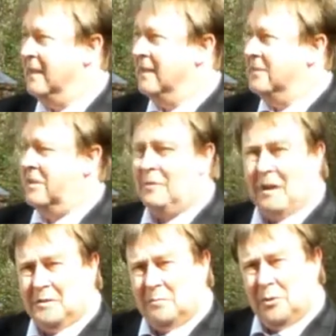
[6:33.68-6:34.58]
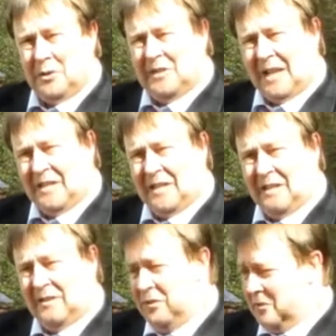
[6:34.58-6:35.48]
So I'm going to put the
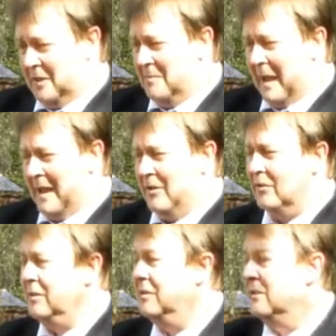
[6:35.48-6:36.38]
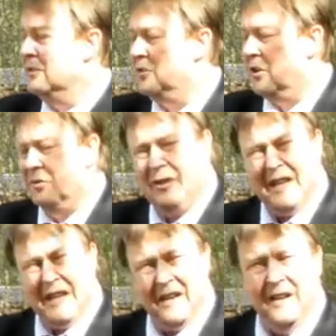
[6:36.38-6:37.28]
setting using the manual controls
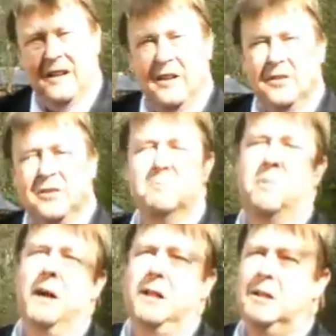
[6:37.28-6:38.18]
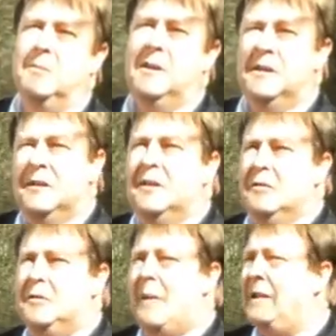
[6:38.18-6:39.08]
here to bulb,
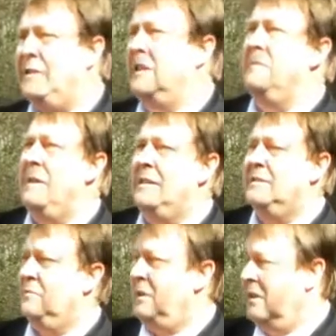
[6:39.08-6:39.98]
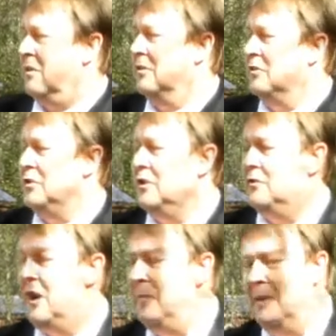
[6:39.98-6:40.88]
which basically means that we lock the
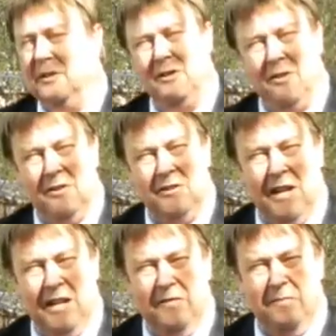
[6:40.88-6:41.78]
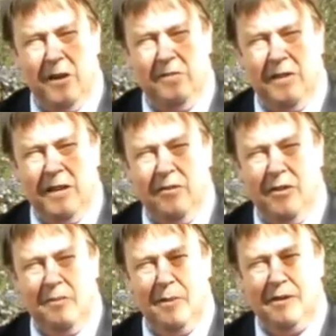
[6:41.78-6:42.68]
shutter open as long as I leave my finger on
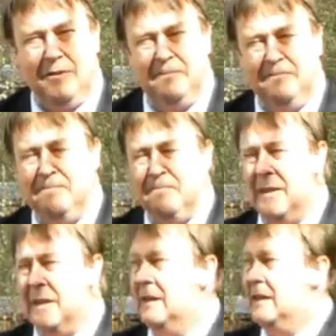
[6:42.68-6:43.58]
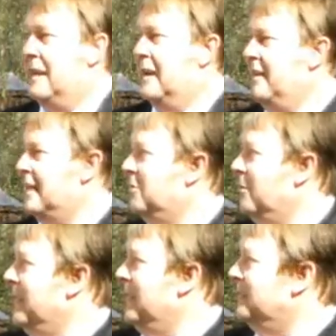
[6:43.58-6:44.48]
the button. And that's what
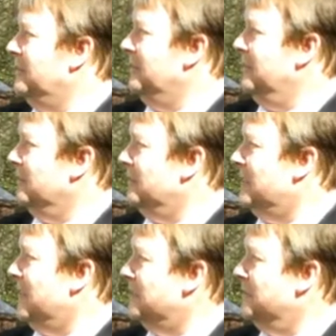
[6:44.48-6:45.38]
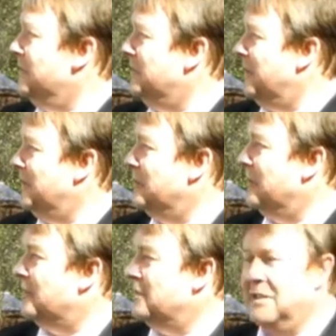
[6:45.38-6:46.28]
we're going to do in order to take some of these
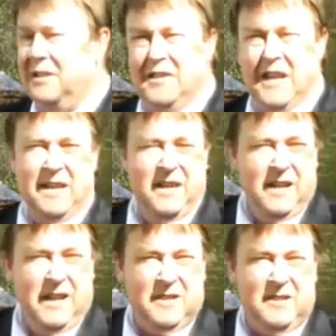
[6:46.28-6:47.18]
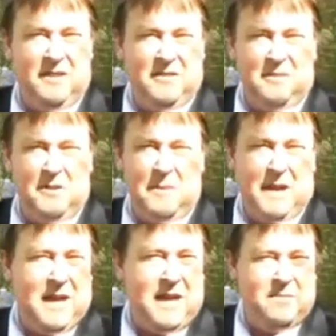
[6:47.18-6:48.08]
photographs. As I say, it's going to look a bit
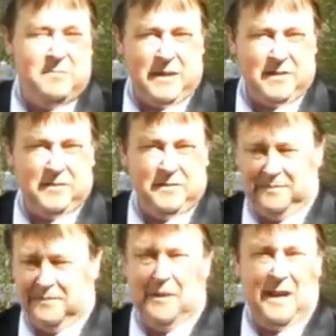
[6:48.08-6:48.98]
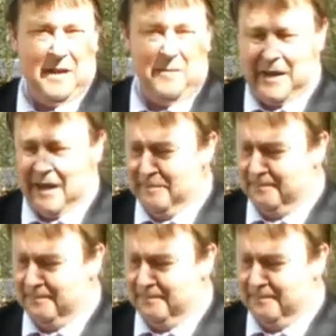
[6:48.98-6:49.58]
hit and miss, but here we go.